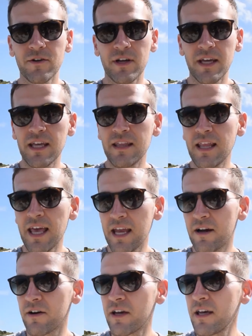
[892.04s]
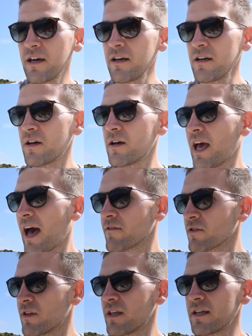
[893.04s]
you're in the area.
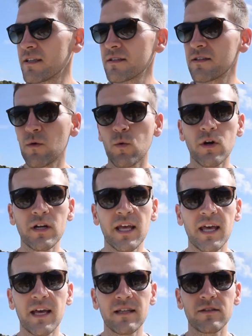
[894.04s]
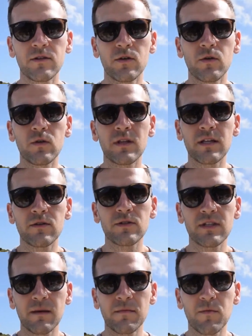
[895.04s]
After this, we're gonna head to Little
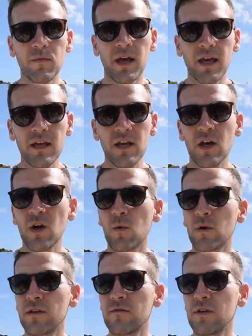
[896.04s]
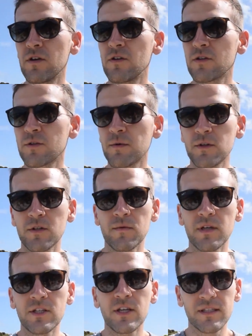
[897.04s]
Salmon Bay, where the views are supposed to
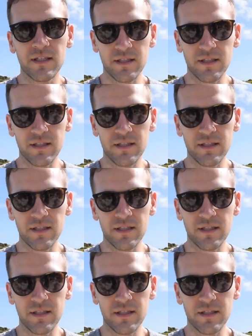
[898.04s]
be just